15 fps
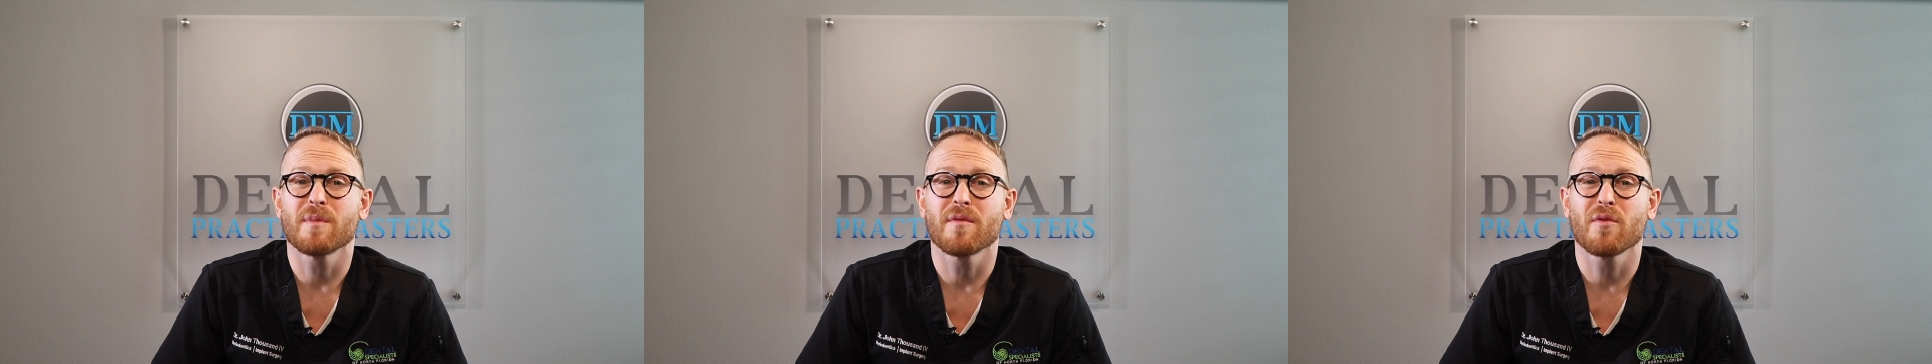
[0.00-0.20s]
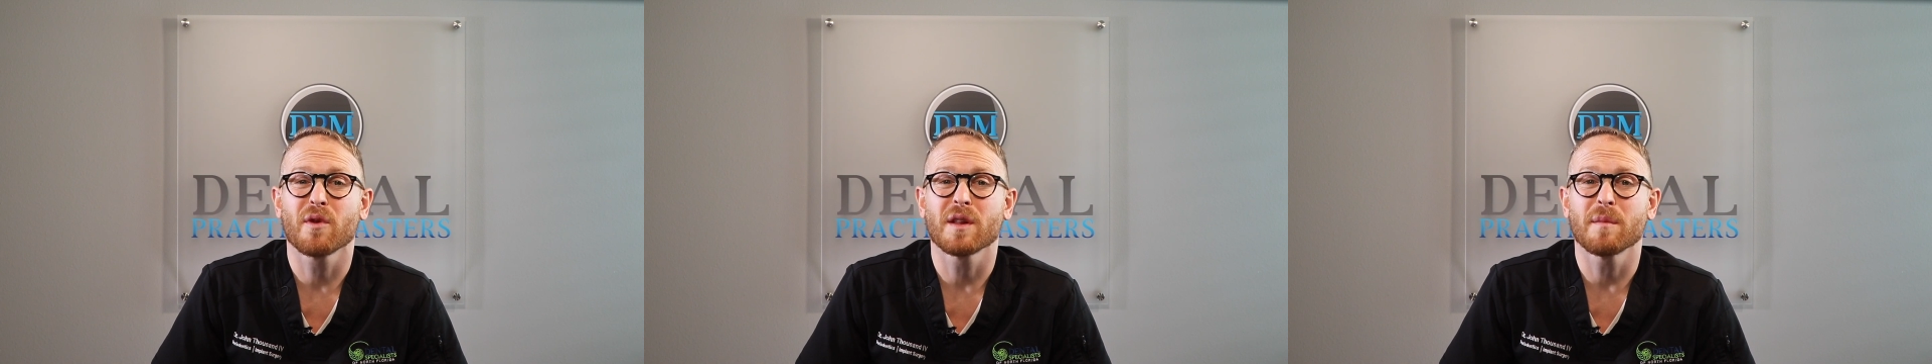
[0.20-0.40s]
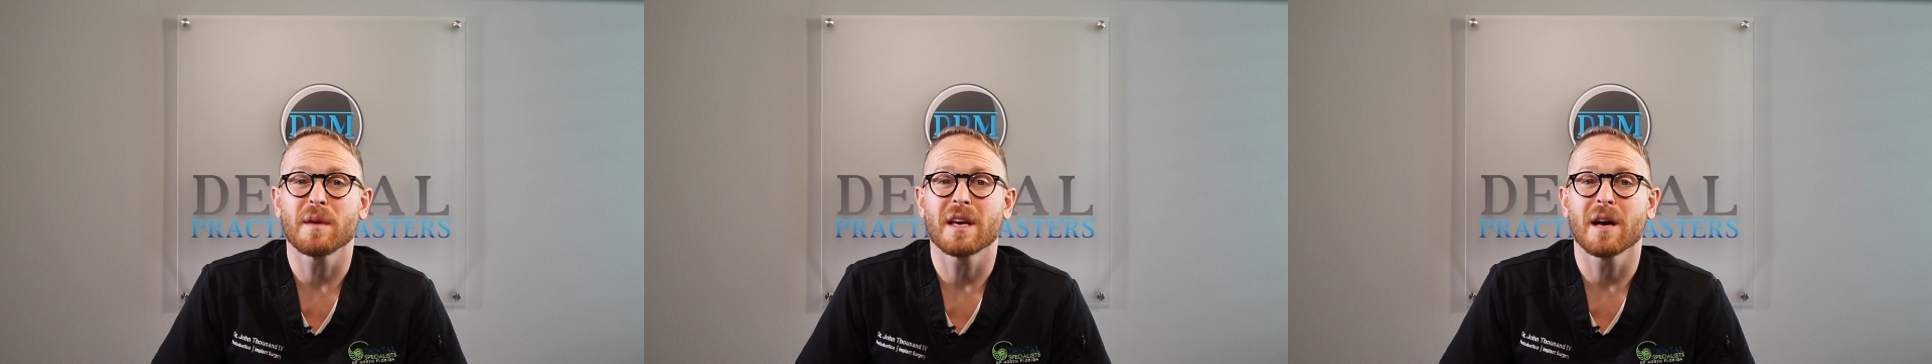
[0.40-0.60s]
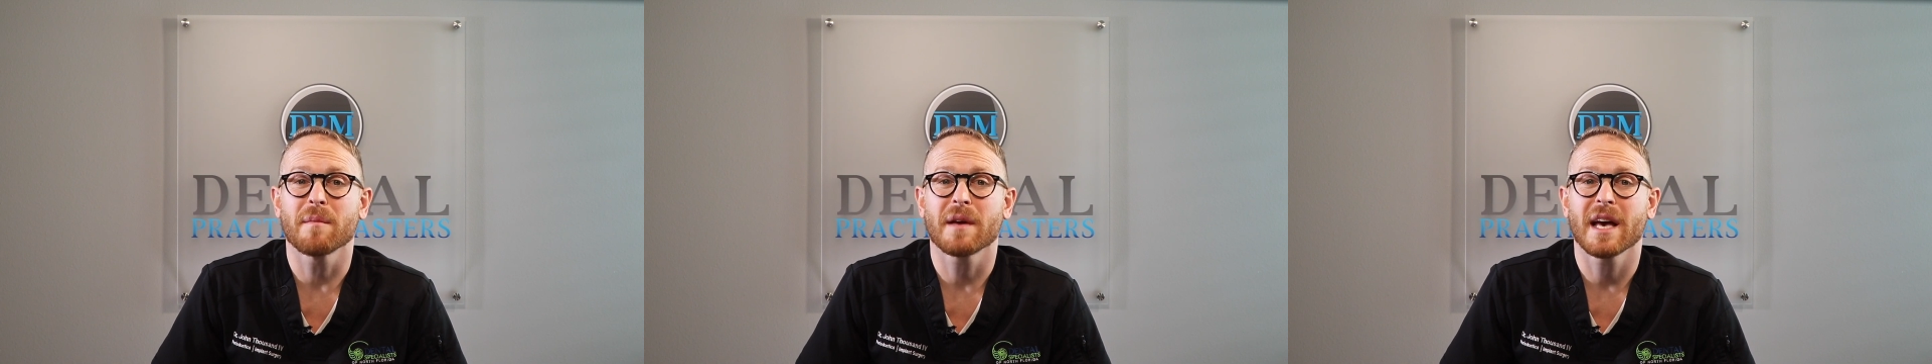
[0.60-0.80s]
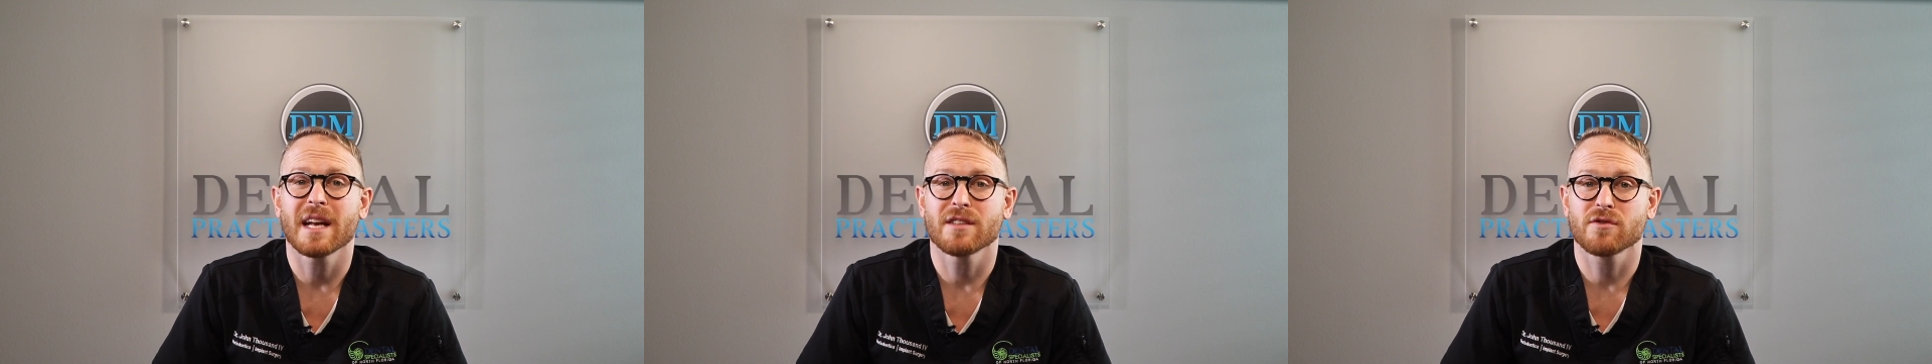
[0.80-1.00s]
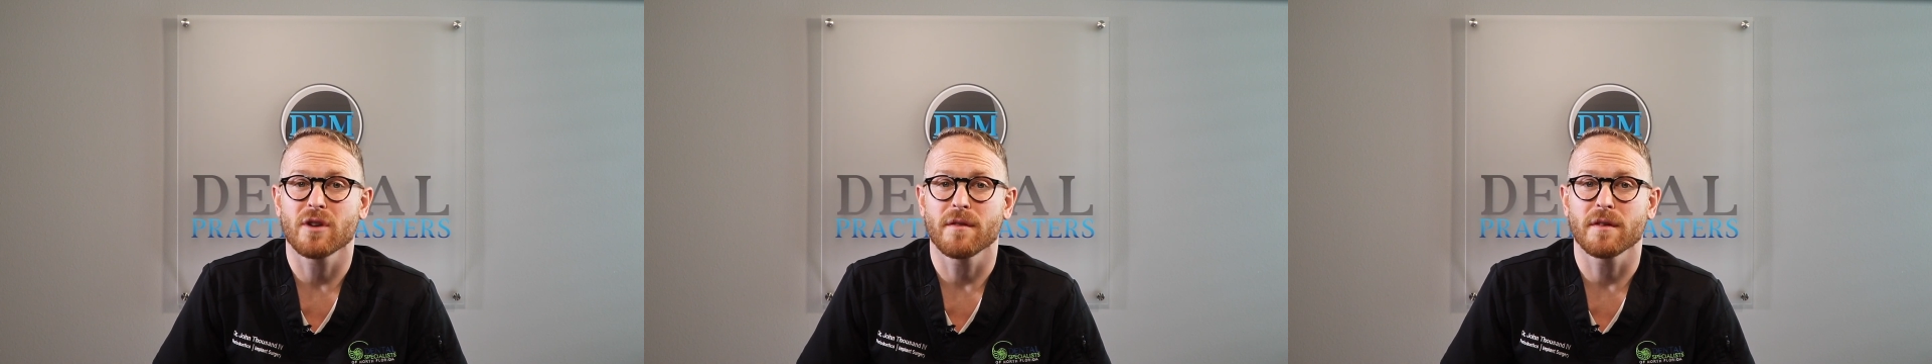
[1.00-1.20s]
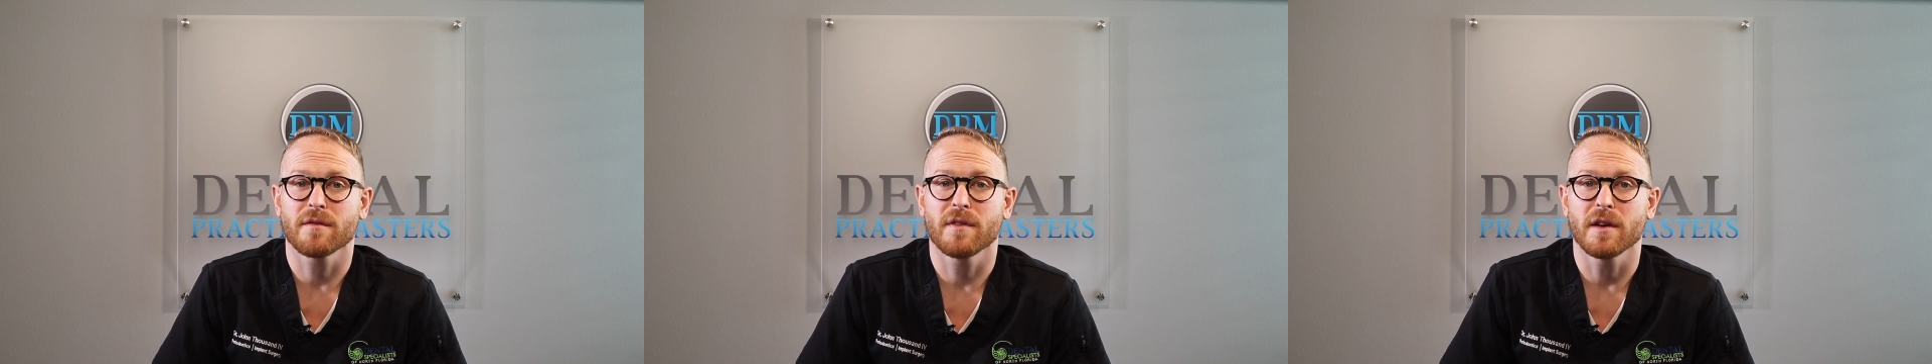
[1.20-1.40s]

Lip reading: before they become catastrophic